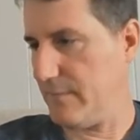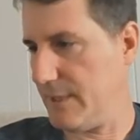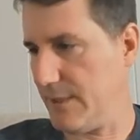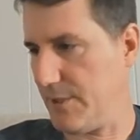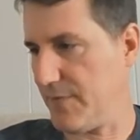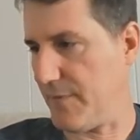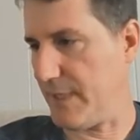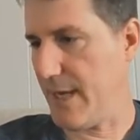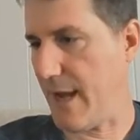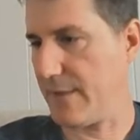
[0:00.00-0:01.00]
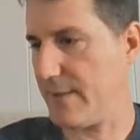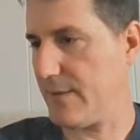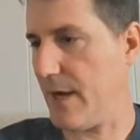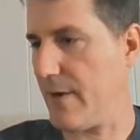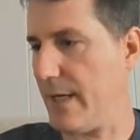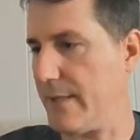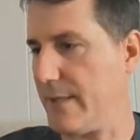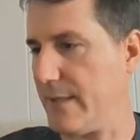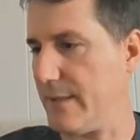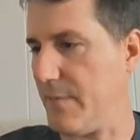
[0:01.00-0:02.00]
this is just from a text thread, right? It
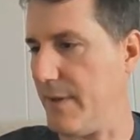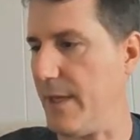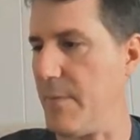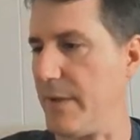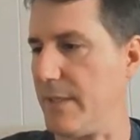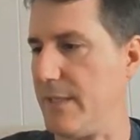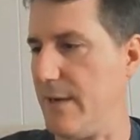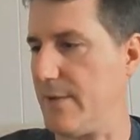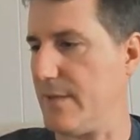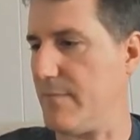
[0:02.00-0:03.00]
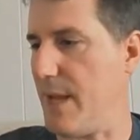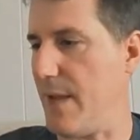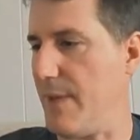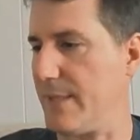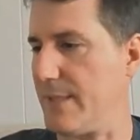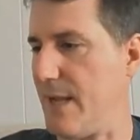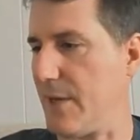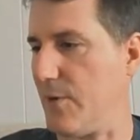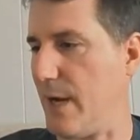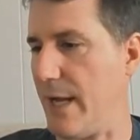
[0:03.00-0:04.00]
says, I've been thinking about the tiers and maybe it's
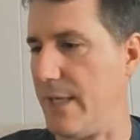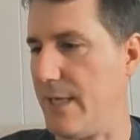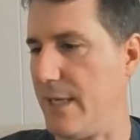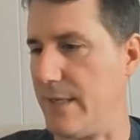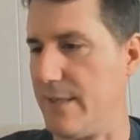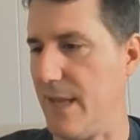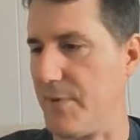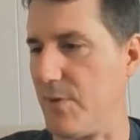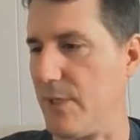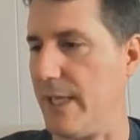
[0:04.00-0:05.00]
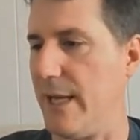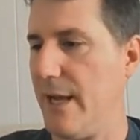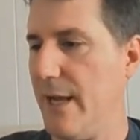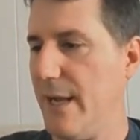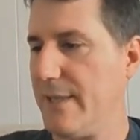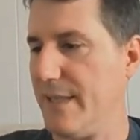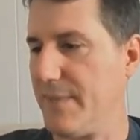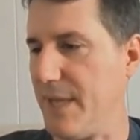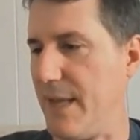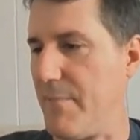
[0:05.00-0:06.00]
not a great idea. Conceptually,
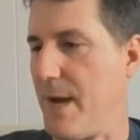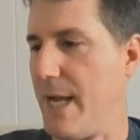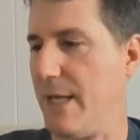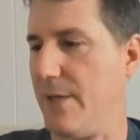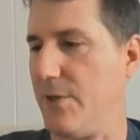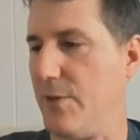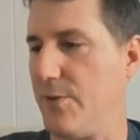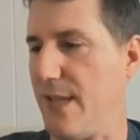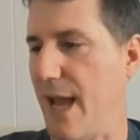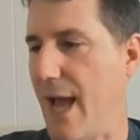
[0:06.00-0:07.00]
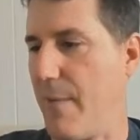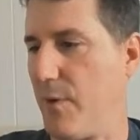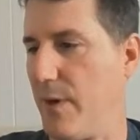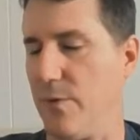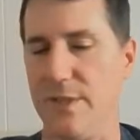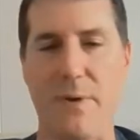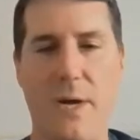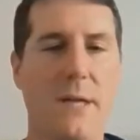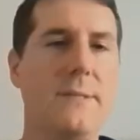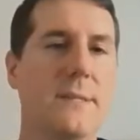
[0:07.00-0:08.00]
seems like it might induce aberrant
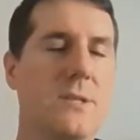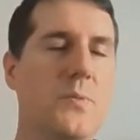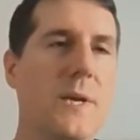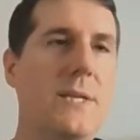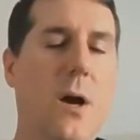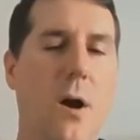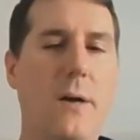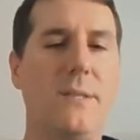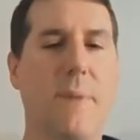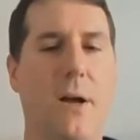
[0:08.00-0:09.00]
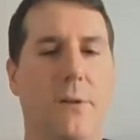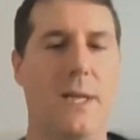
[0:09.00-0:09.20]
responses because we talked about